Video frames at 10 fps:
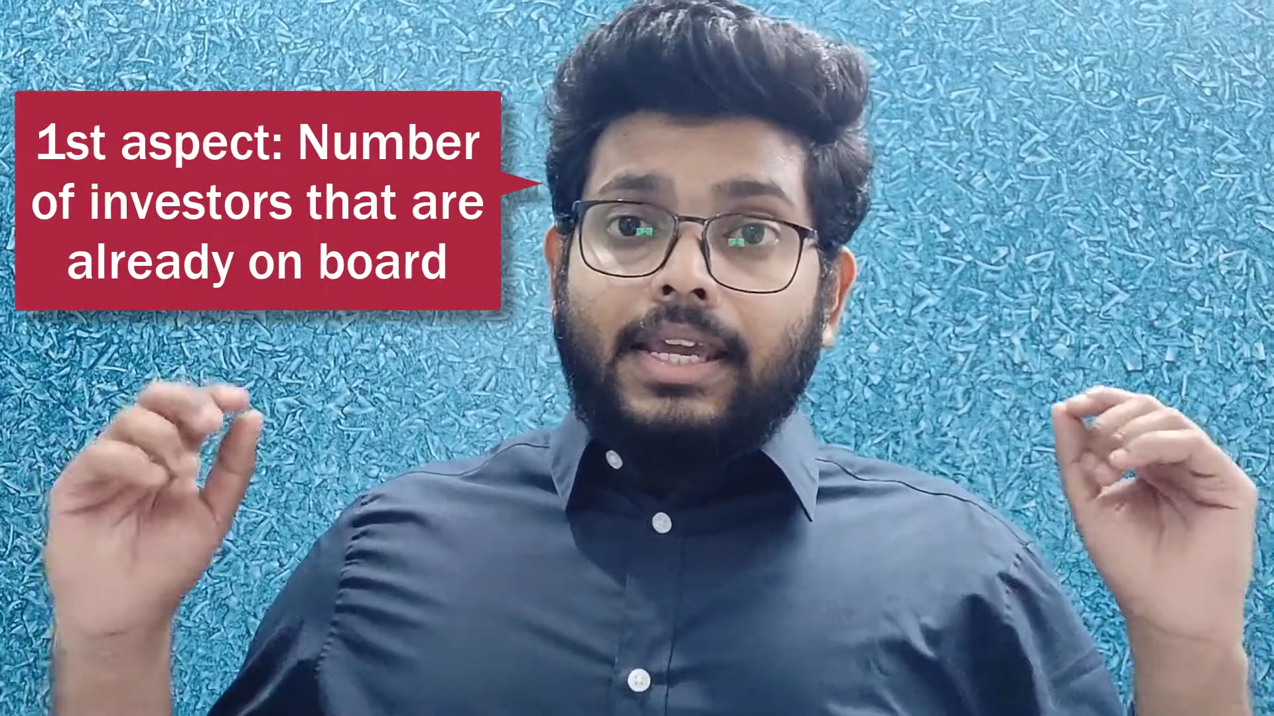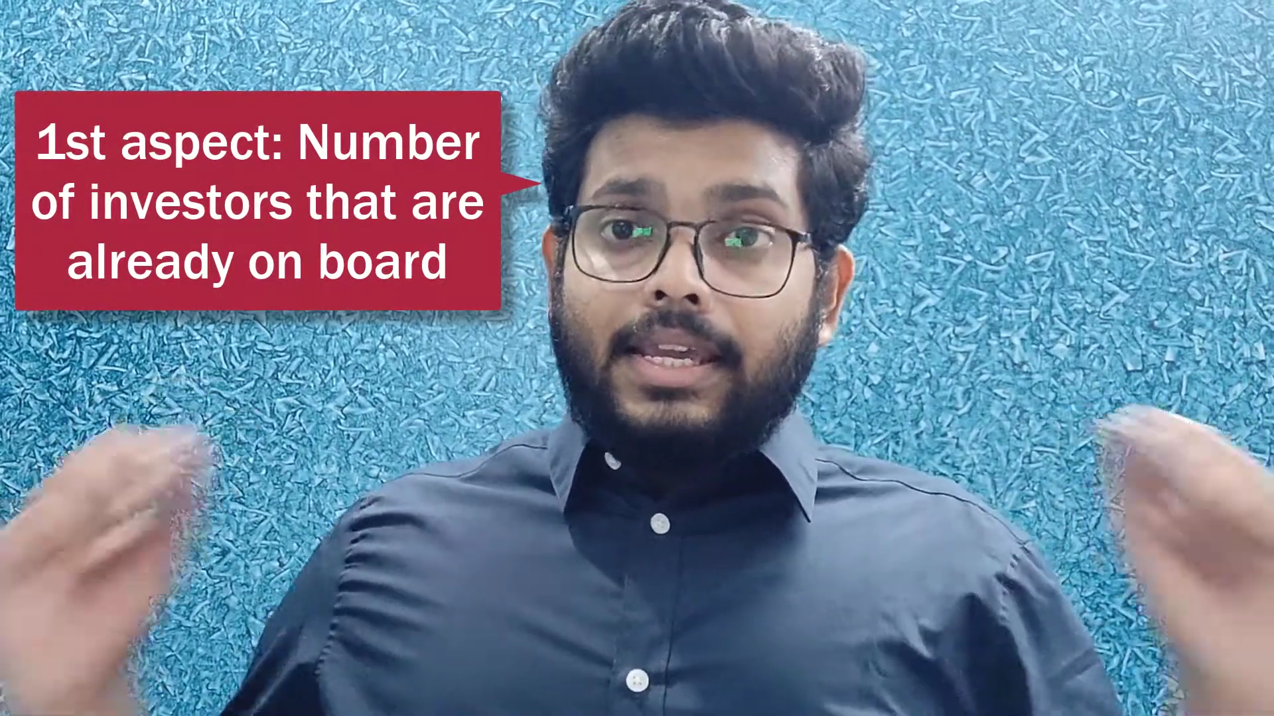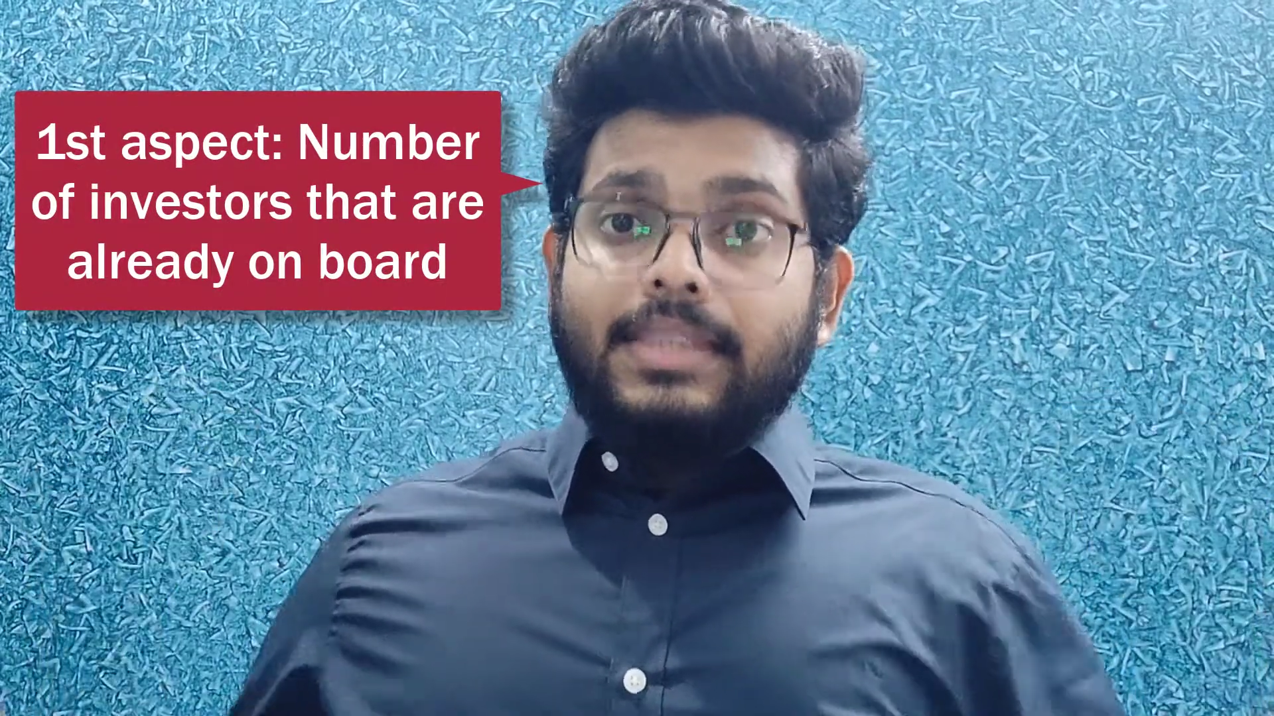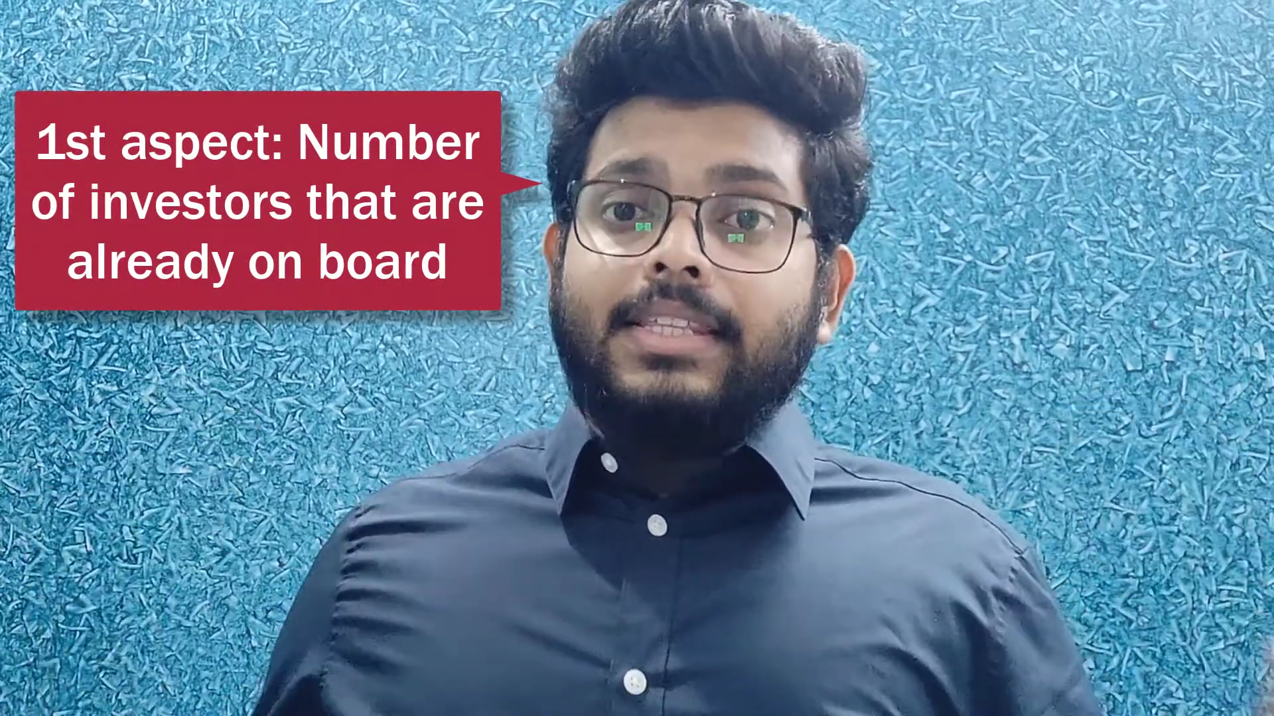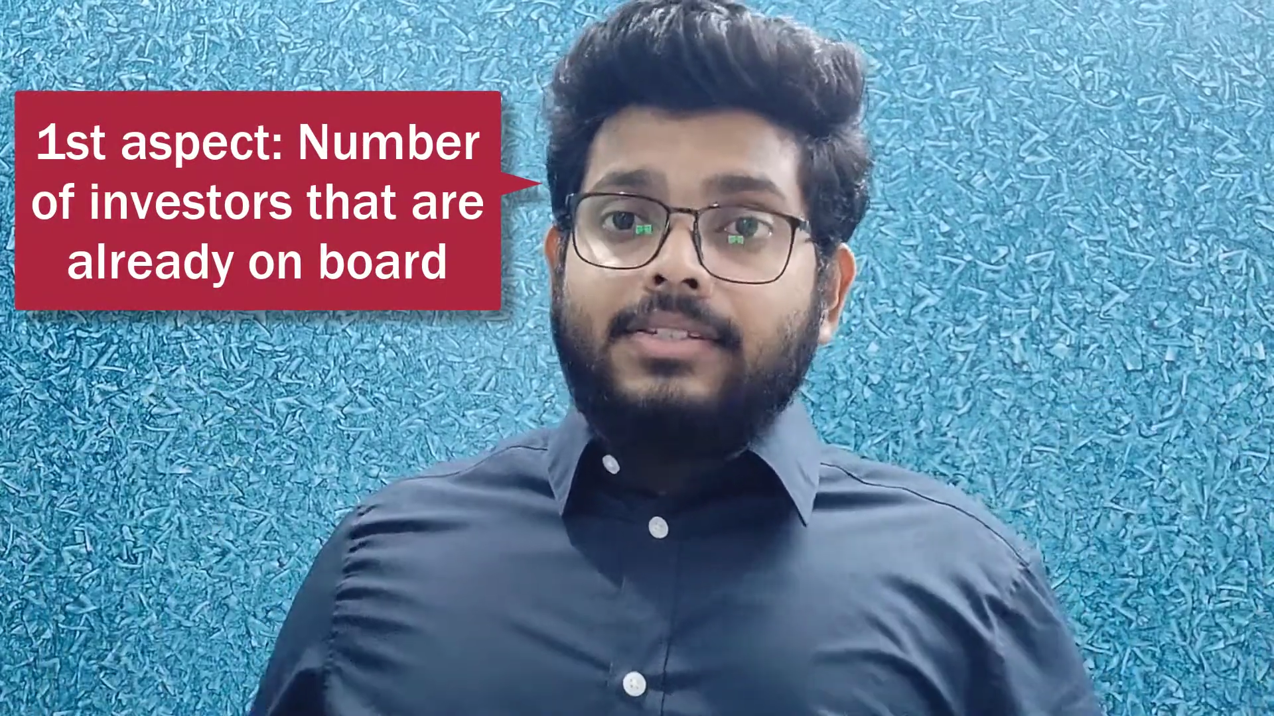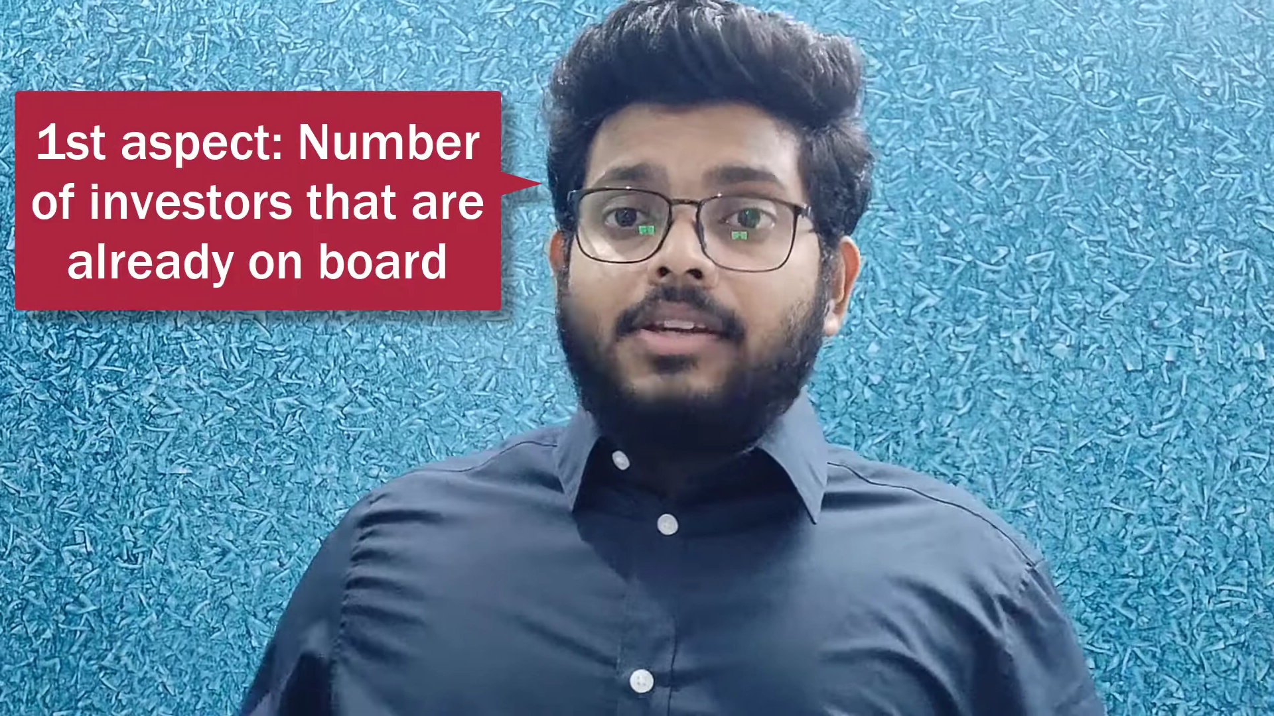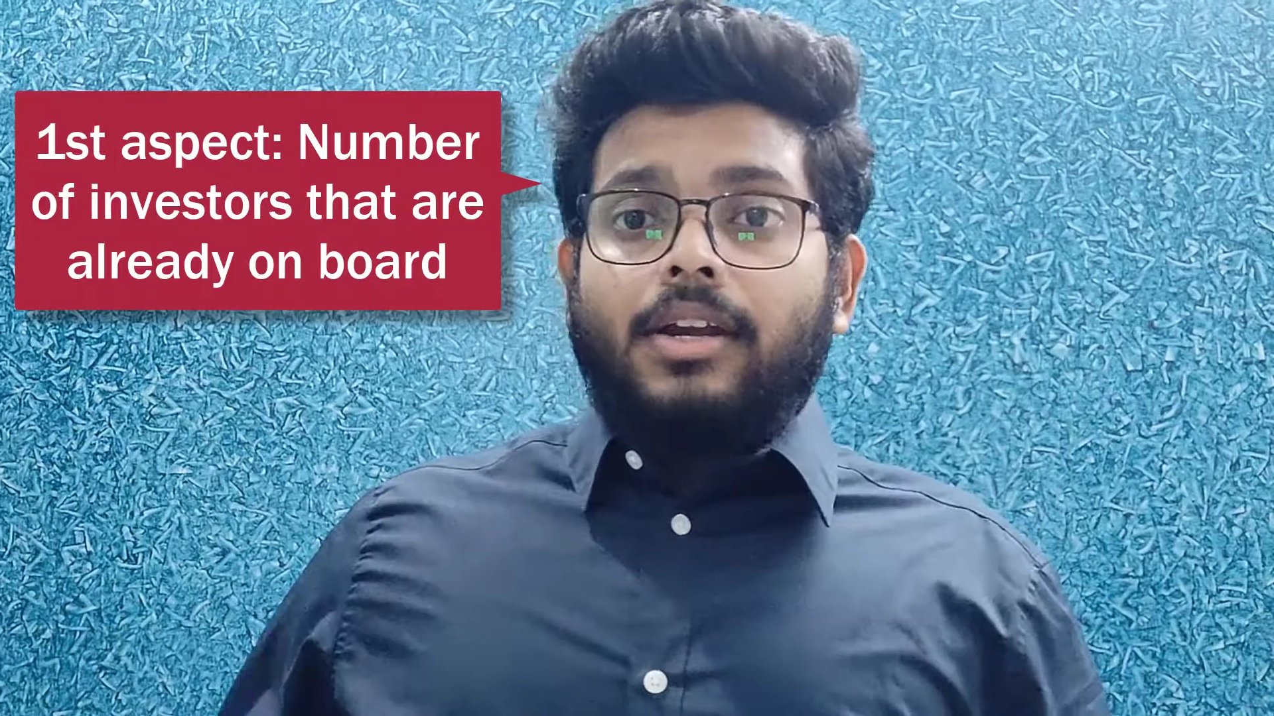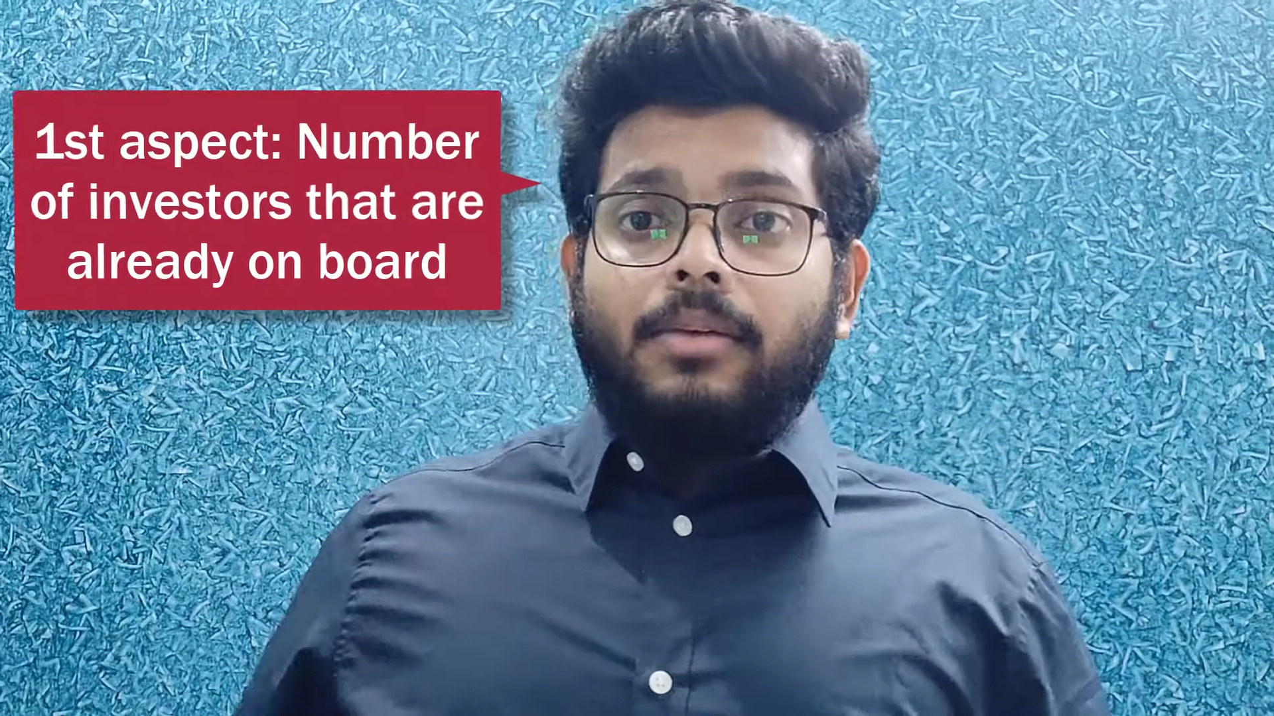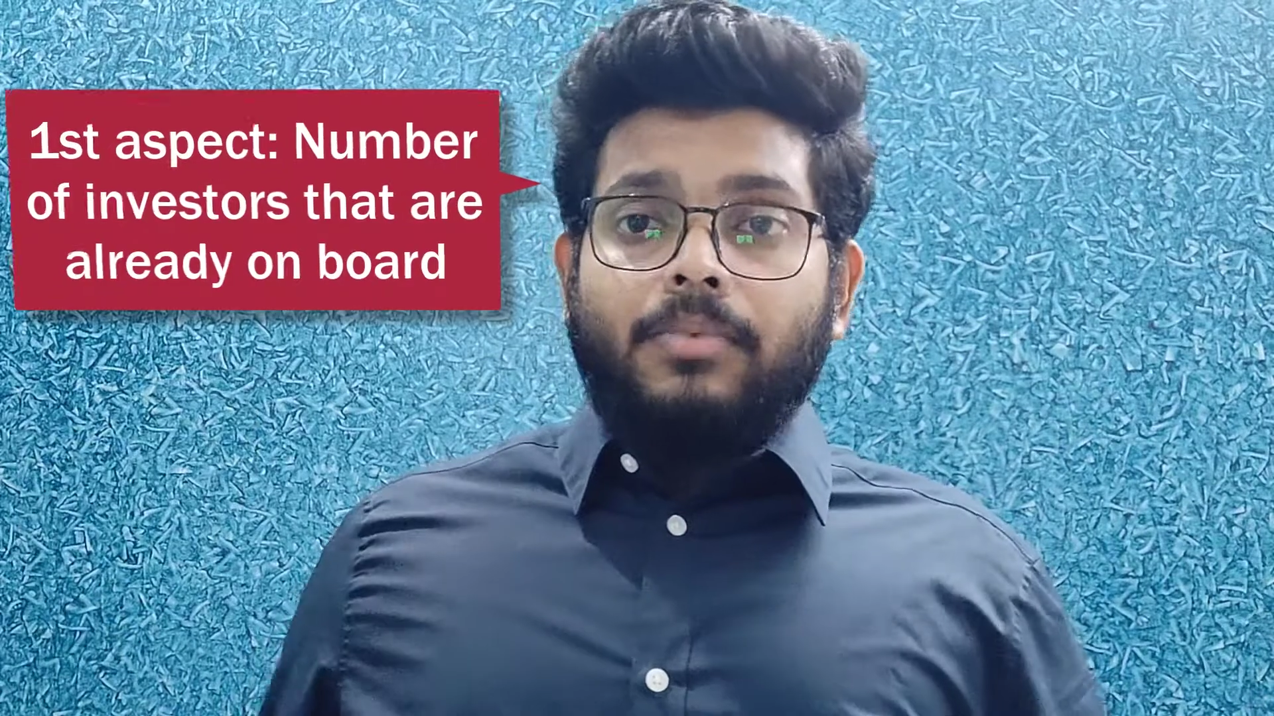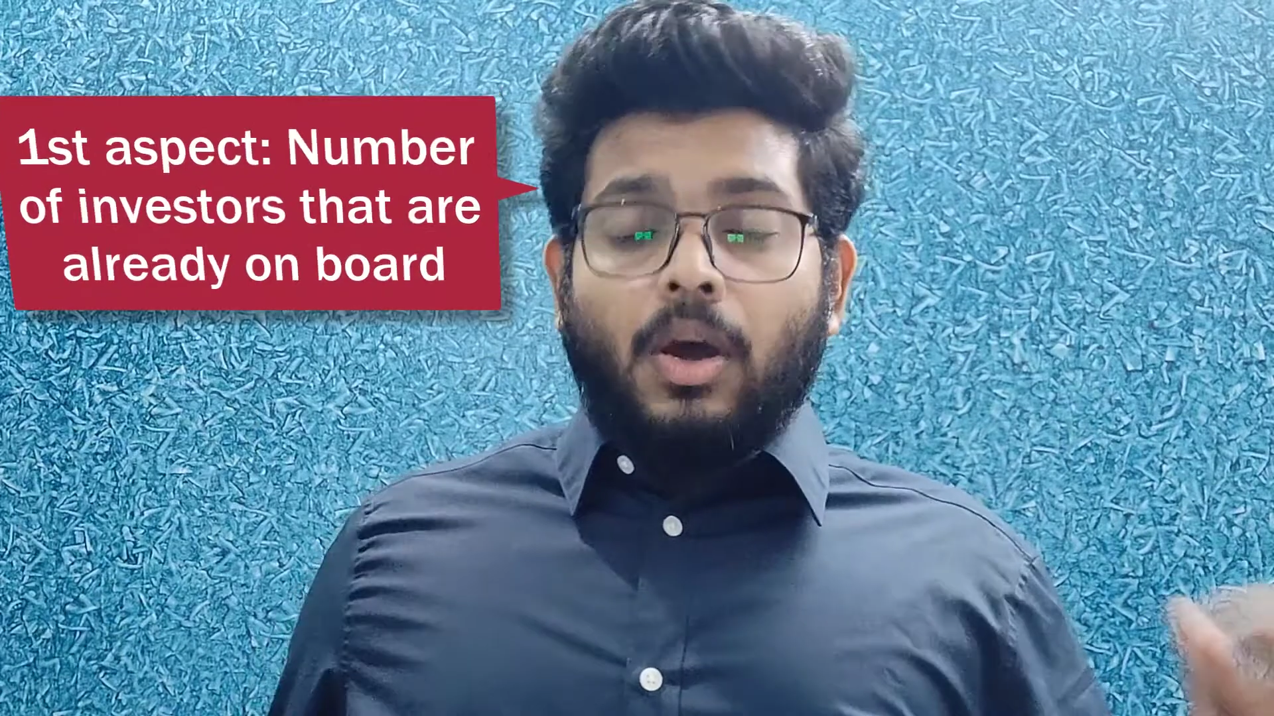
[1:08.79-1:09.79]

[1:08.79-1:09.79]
in the startup.